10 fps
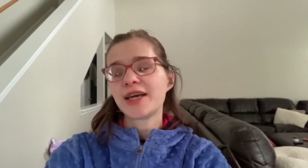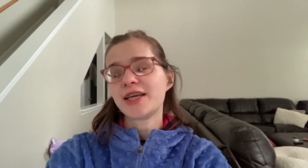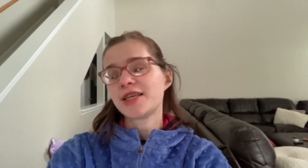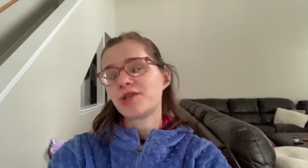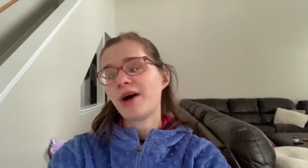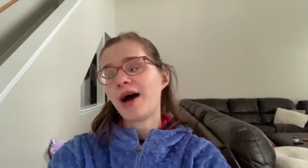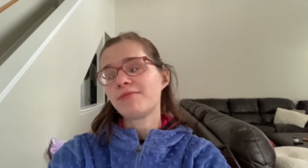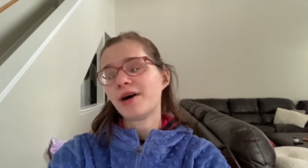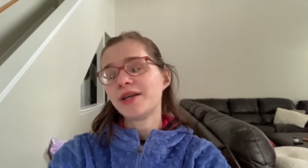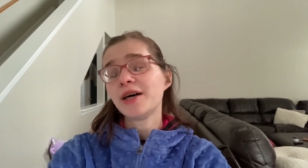case I do have
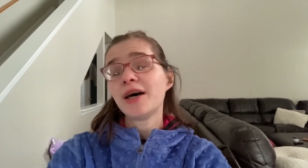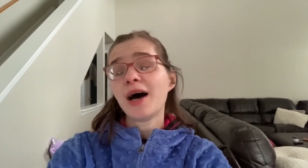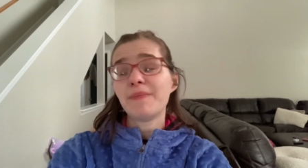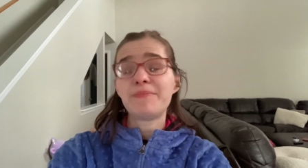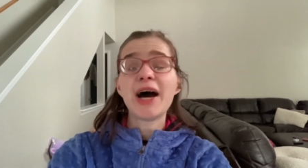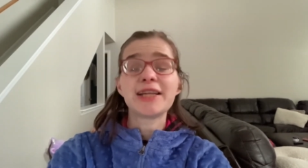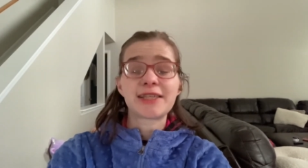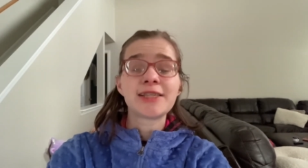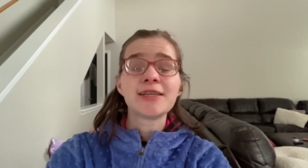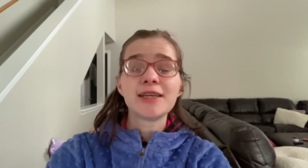one. But
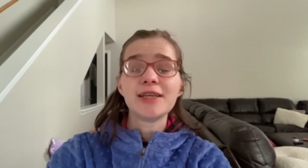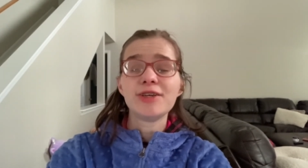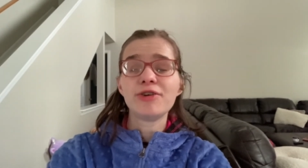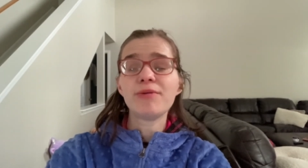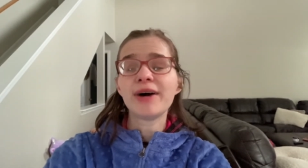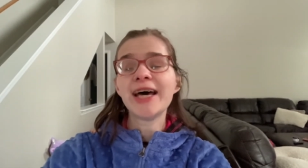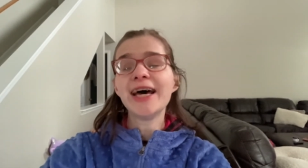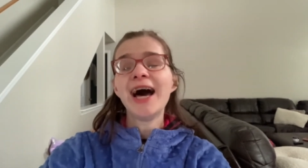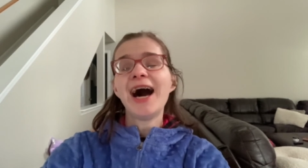you know what?